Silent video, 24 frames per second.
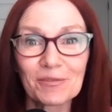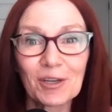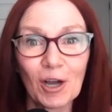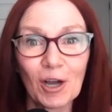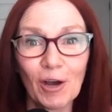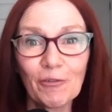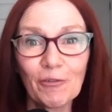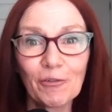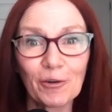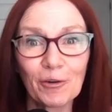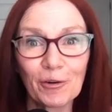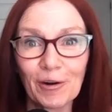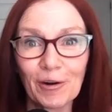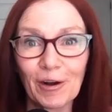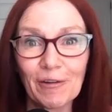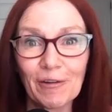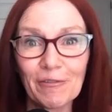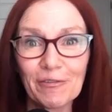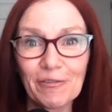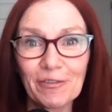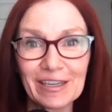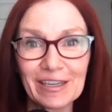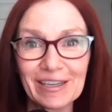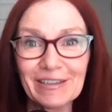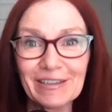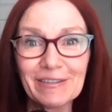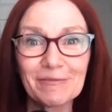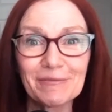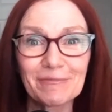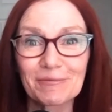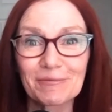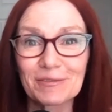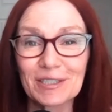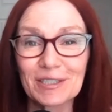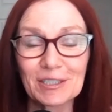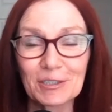cover of the
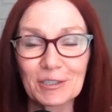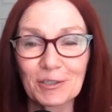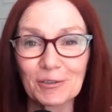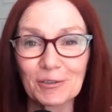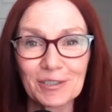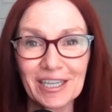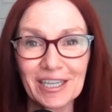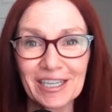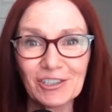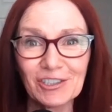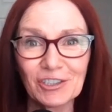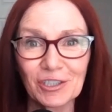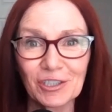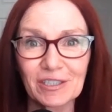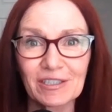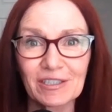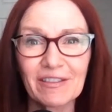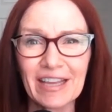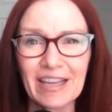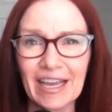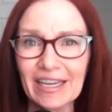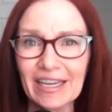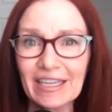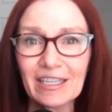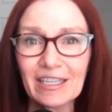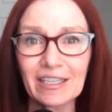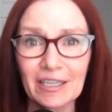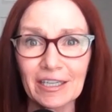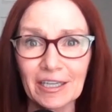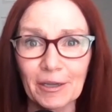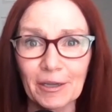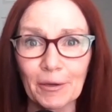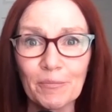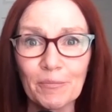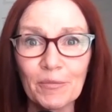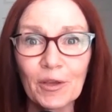dissertation, thanking
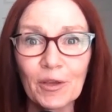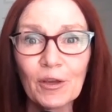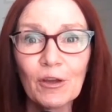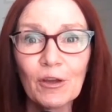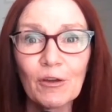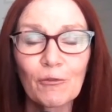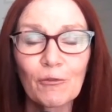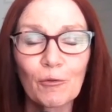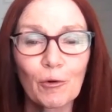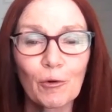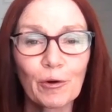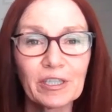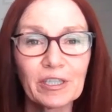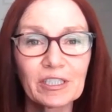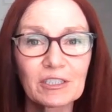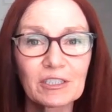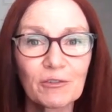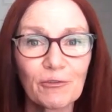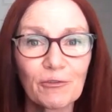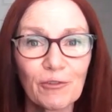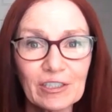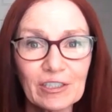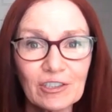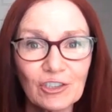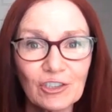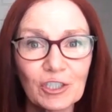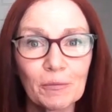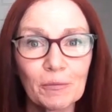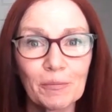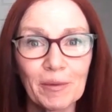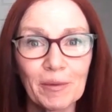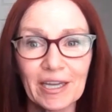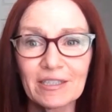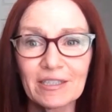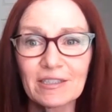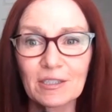him for his
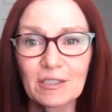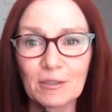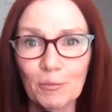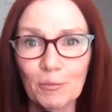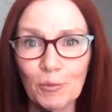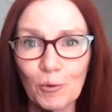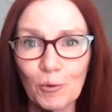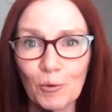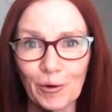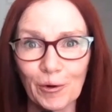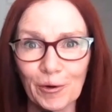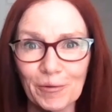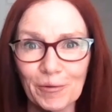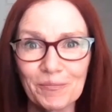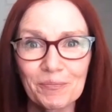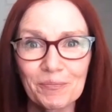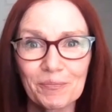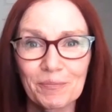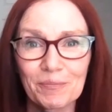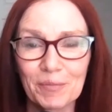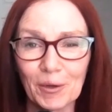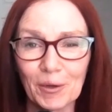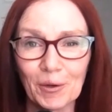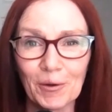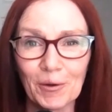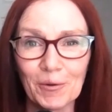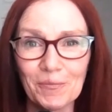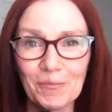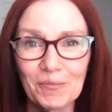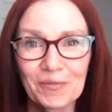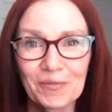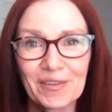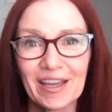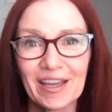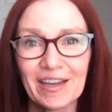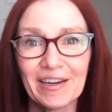friendship and support, Bill.
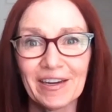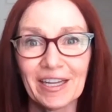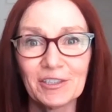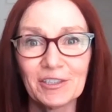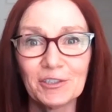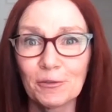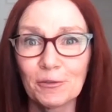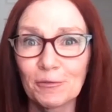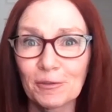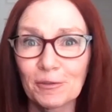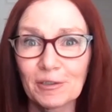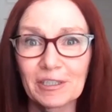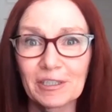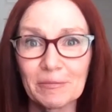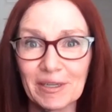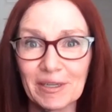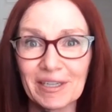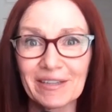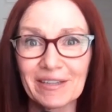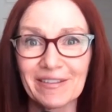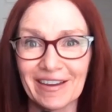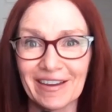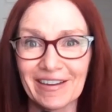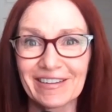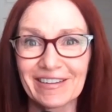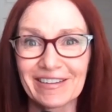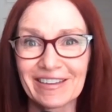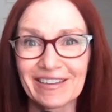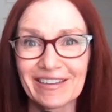And I do really mean that.